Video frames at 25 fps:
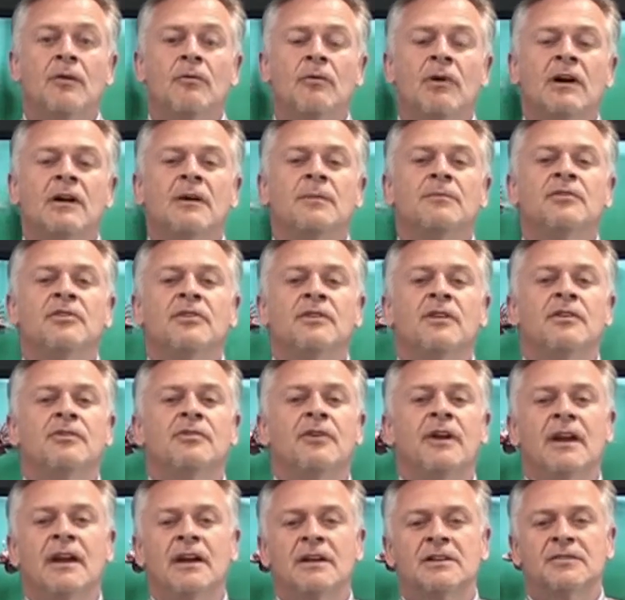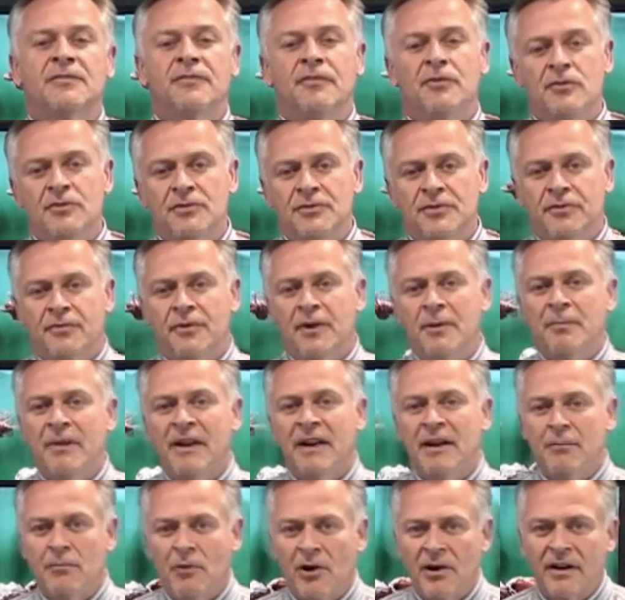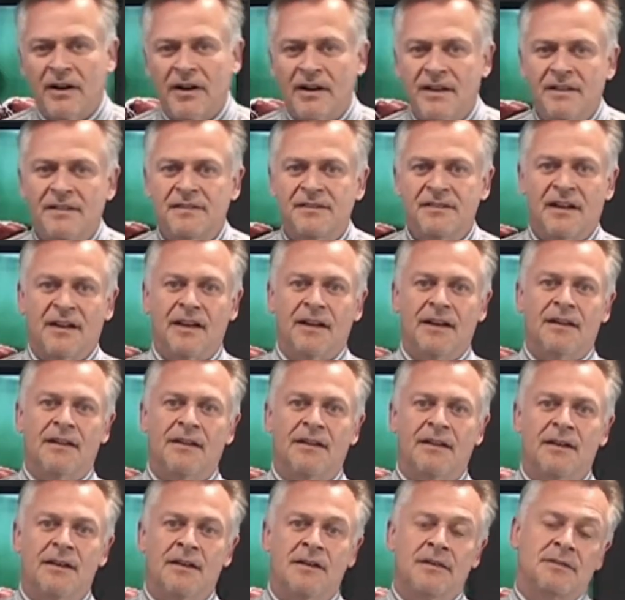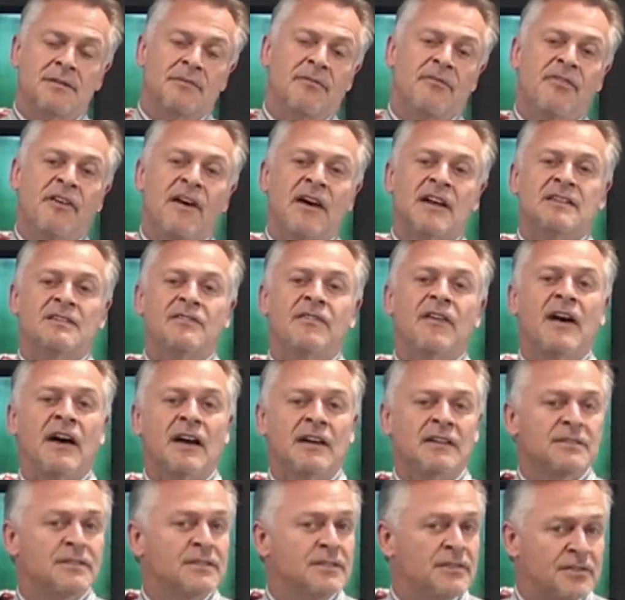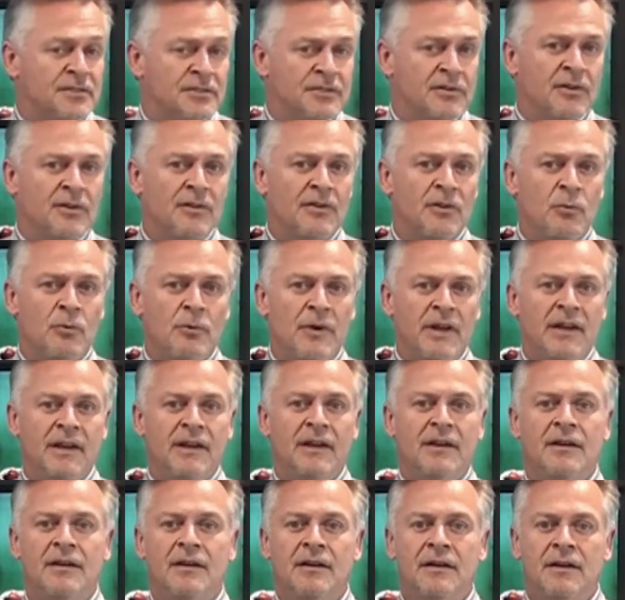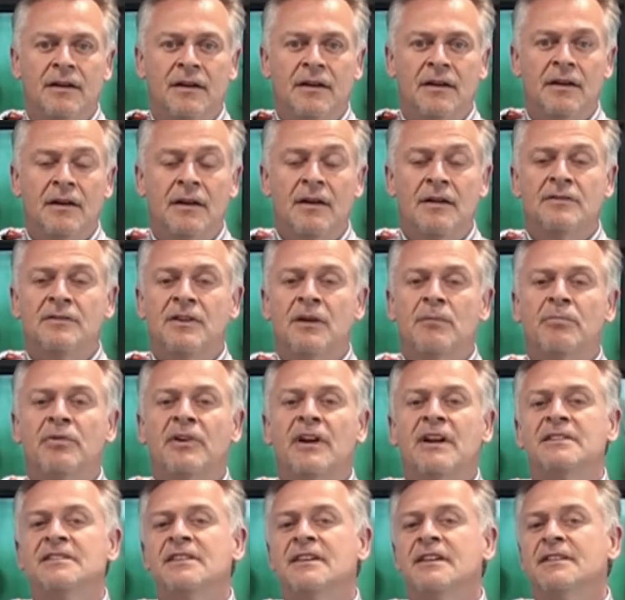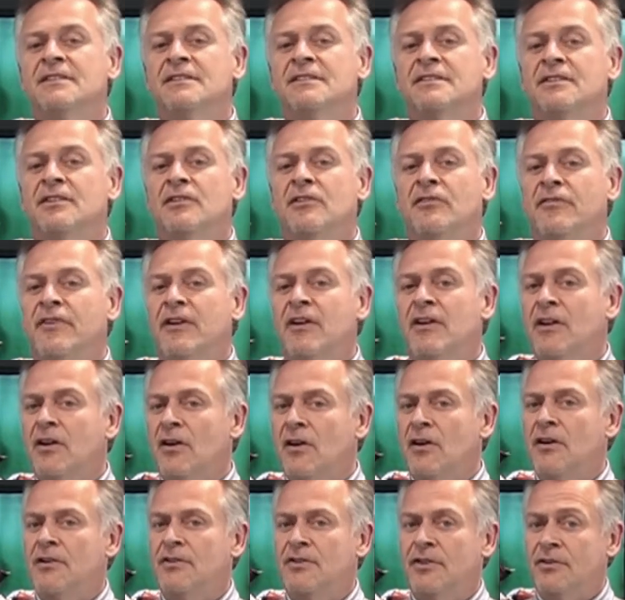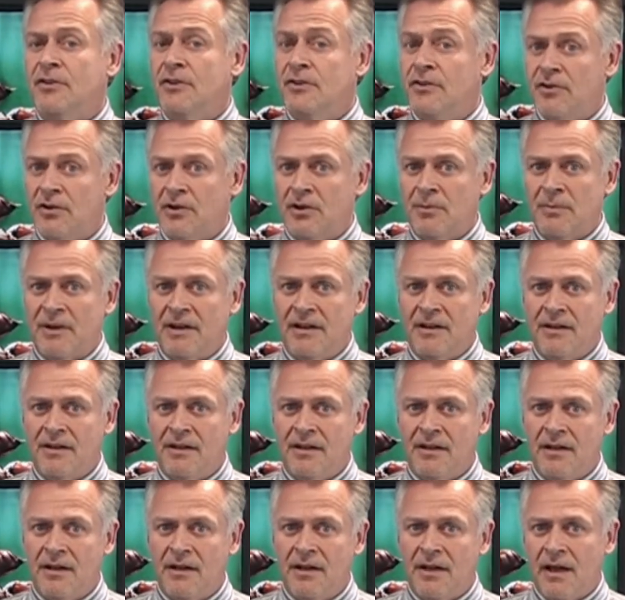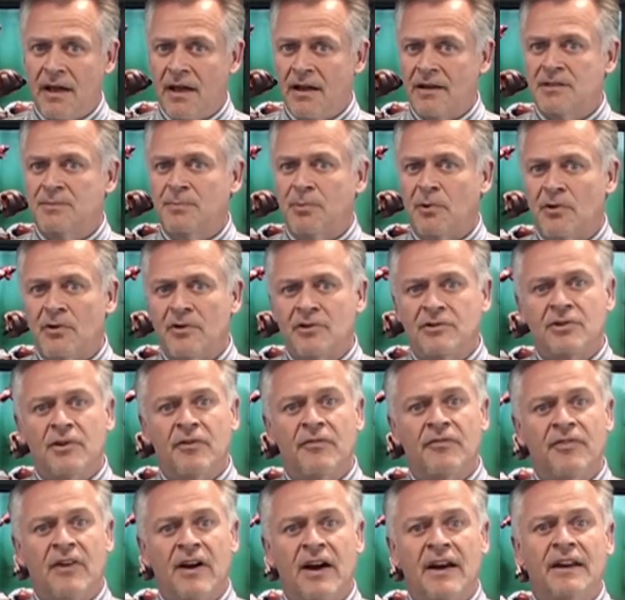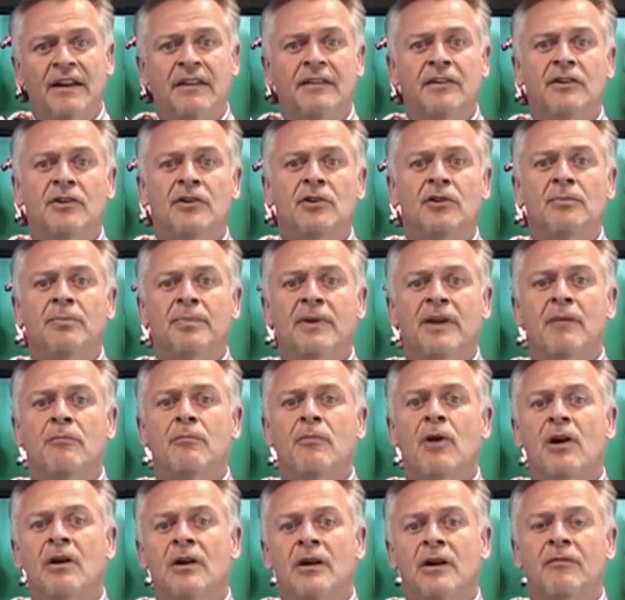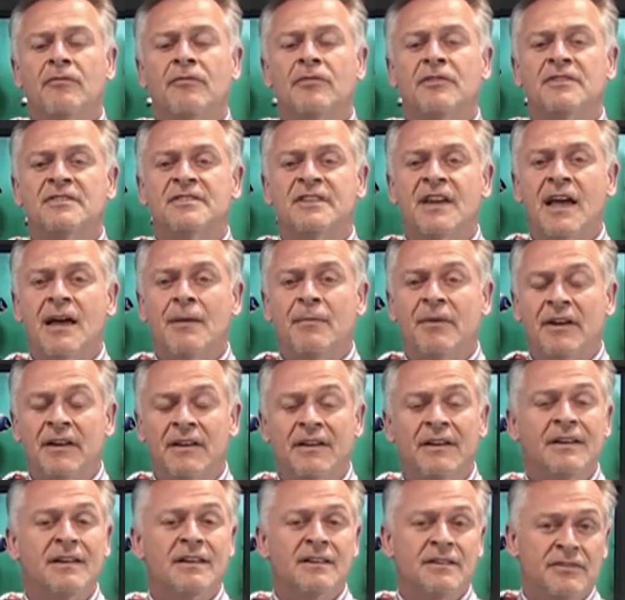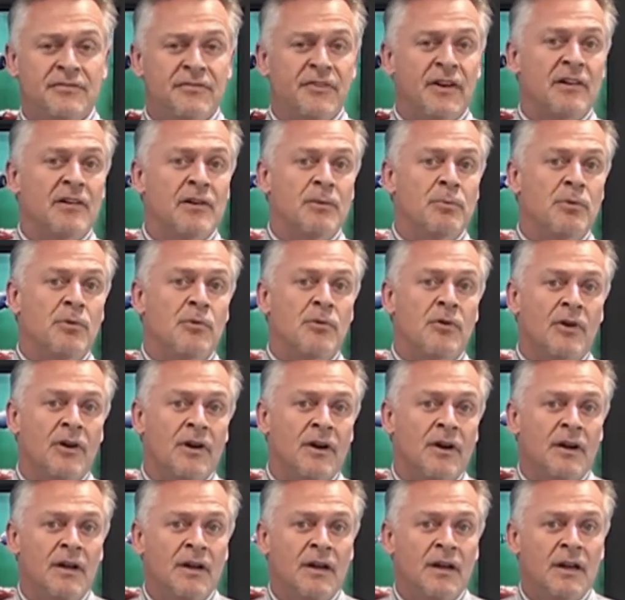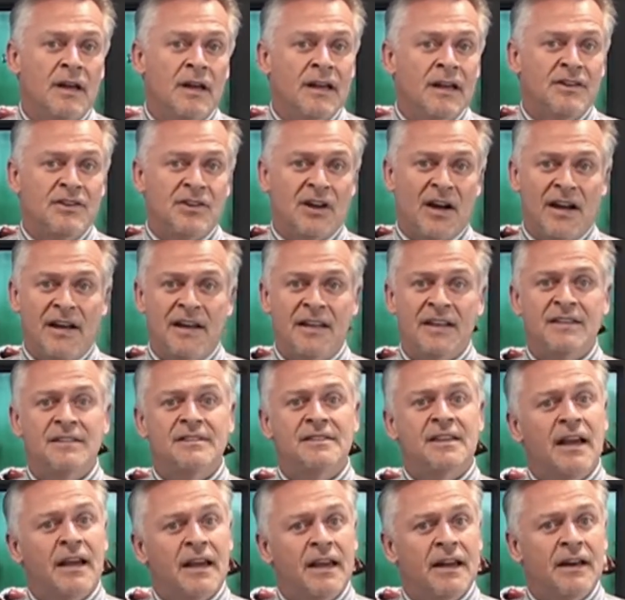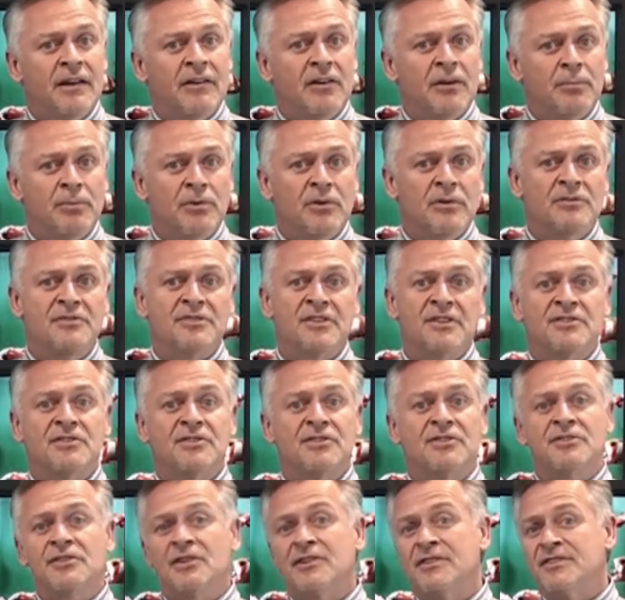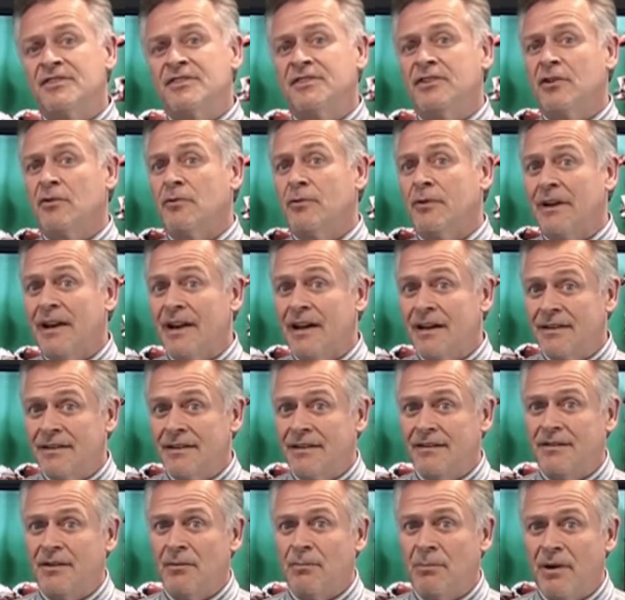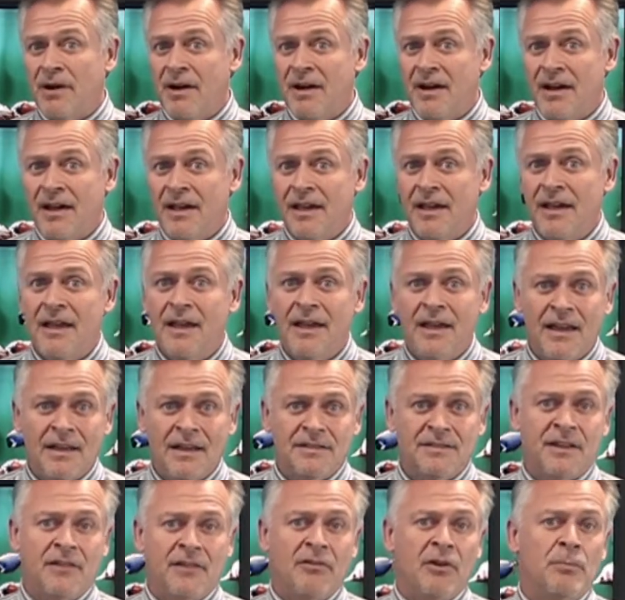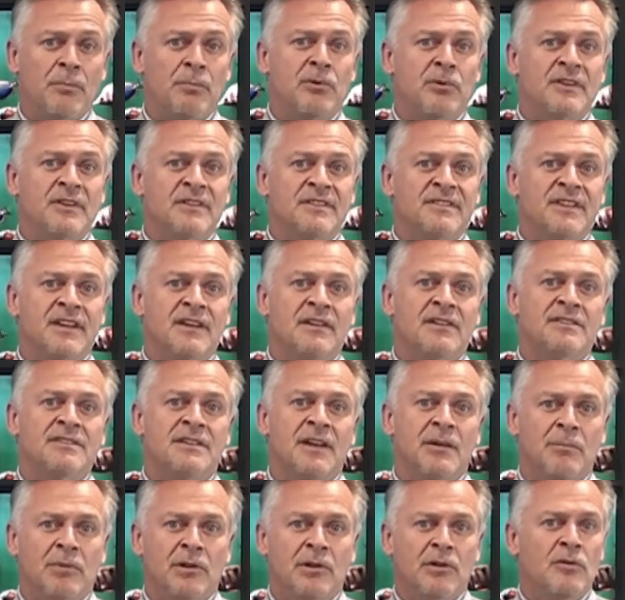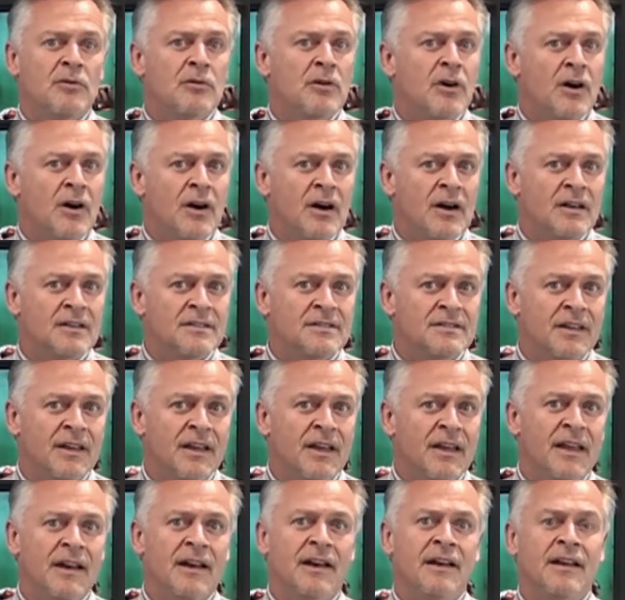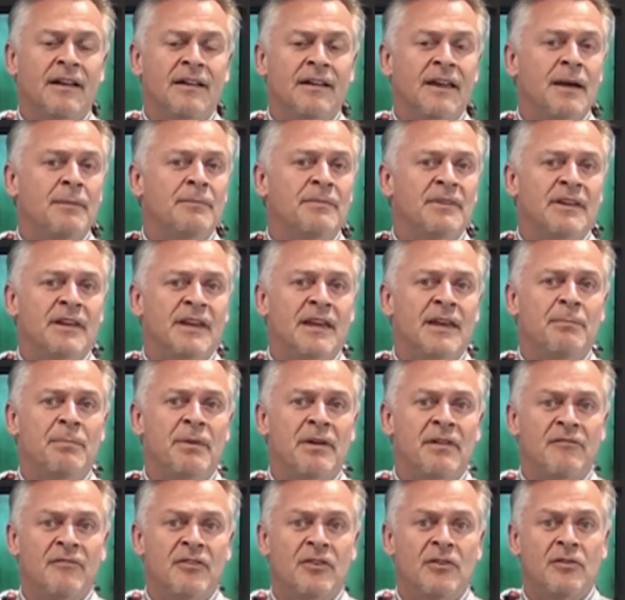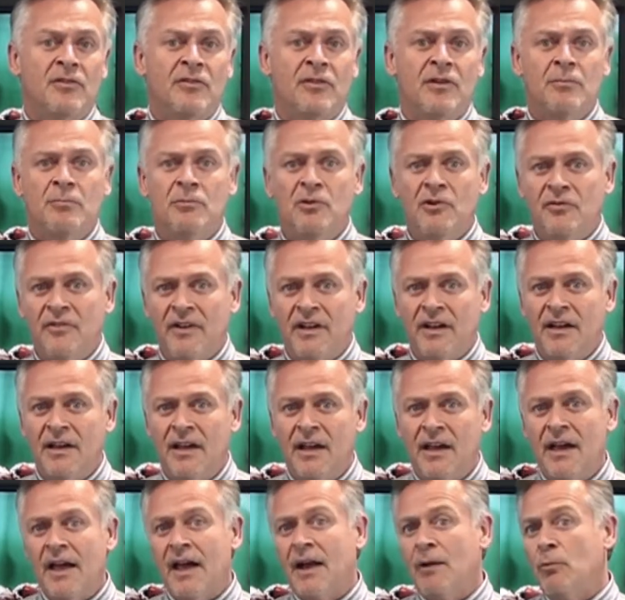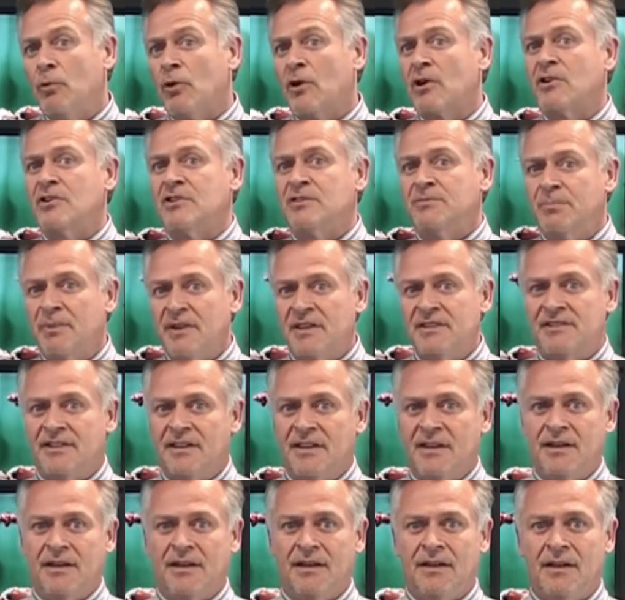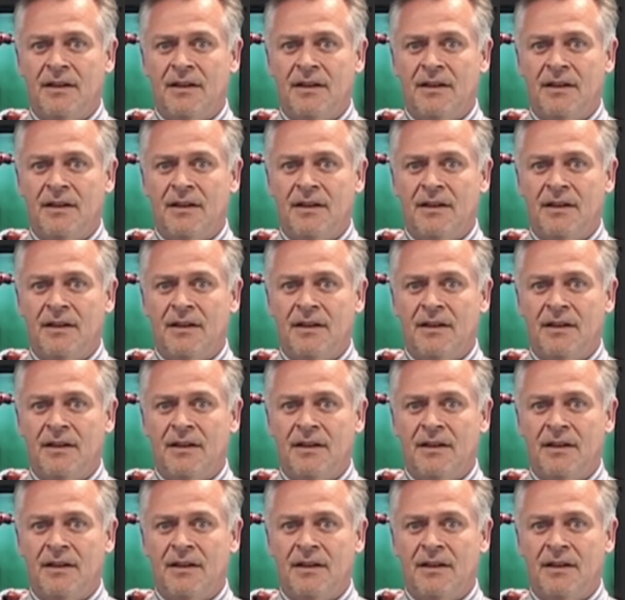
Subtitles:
Welcome to the Tradex Foods 3-Minute Market Insight. Some fast facts to start the week. Chum pricing is still very hard to determine. Exporters are finding the European market for salmon is very poor. Chinese secondary processors are still reluctant to buy as they report sales at below cost in an attempt to keep inventory moving and workers busy.